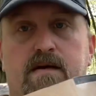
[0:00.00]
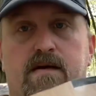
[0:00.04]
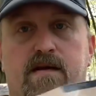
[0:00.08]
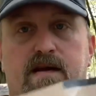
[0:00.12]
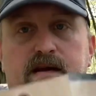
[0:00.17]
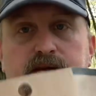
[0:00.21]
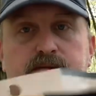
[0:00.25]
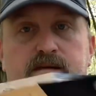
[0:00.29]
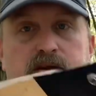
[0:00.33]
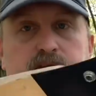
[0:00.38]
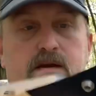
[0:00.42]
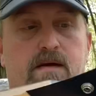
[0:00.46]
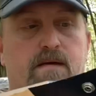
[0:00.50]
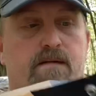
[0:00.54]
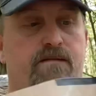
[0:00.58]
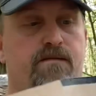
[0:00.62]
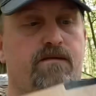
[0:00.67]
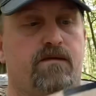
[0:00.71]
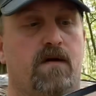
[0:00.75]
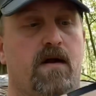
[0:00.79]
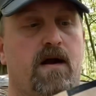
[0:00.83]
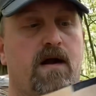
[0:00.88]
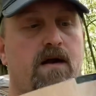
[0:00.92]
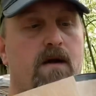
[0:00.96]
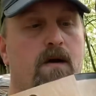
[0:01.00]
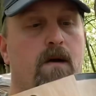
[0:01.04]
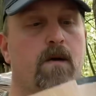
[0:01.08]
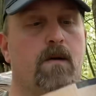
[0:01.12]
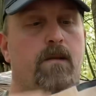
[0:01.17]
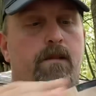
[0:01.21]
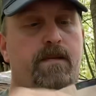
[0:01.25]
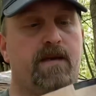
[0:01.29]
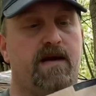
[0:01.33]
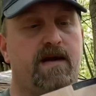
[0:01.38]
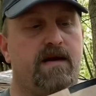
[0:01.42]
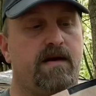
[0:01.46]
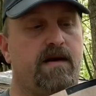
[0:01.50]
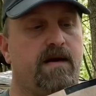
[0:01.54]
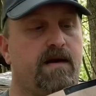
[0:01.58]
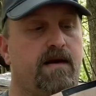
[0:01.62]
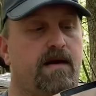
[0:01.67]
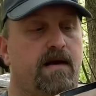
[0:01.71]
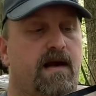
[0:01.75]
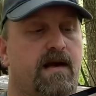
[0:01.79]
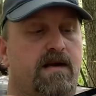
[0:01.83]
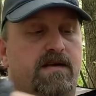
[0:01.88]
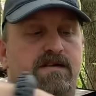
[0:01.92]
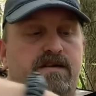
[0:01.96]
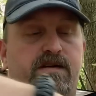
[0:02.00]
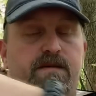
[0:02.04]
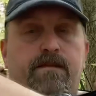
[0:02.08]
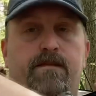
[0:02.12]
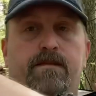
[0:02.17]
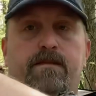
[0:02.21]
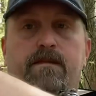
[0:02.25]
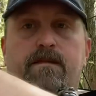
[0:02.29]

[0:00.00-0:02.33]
leaving the front open and actually